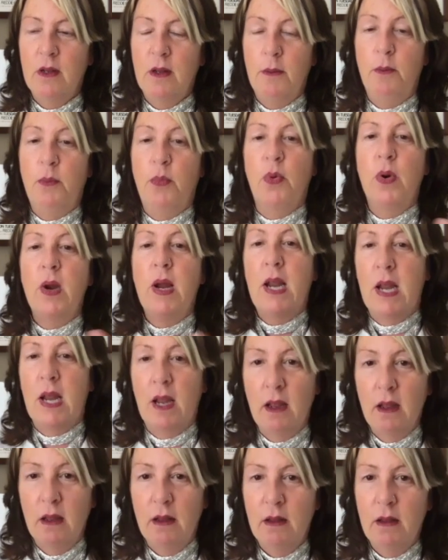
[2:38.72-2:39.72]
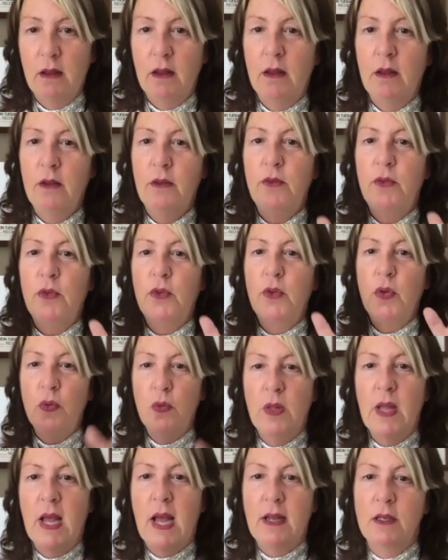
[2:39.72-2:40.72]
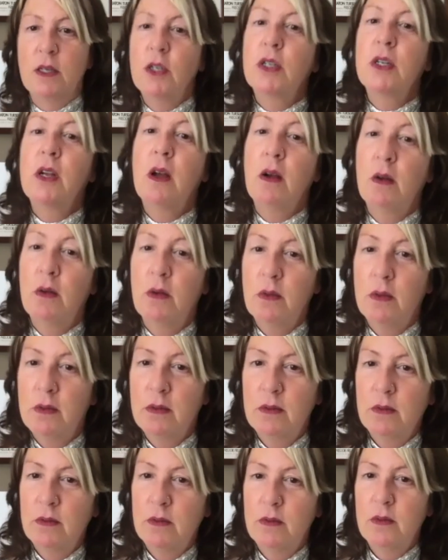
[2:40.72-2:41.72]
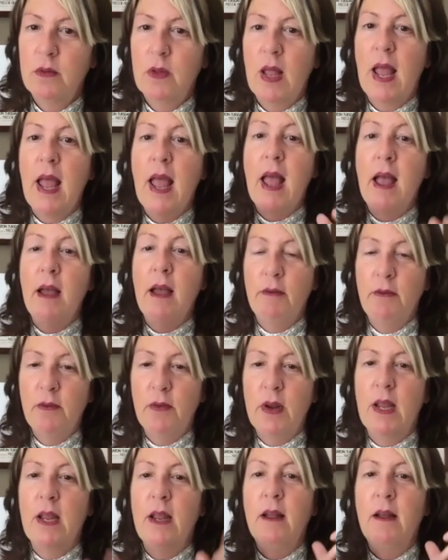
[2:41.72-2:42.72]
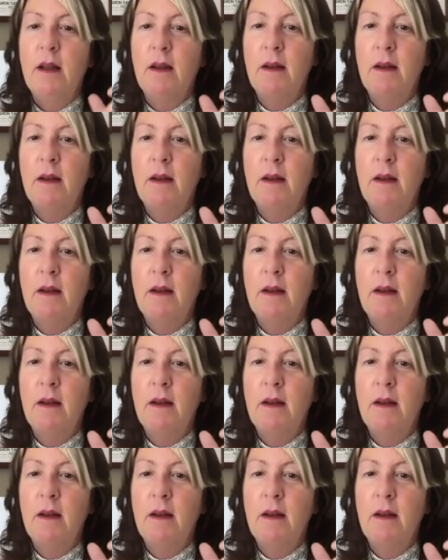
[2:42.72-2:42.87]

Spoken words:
bring to that show every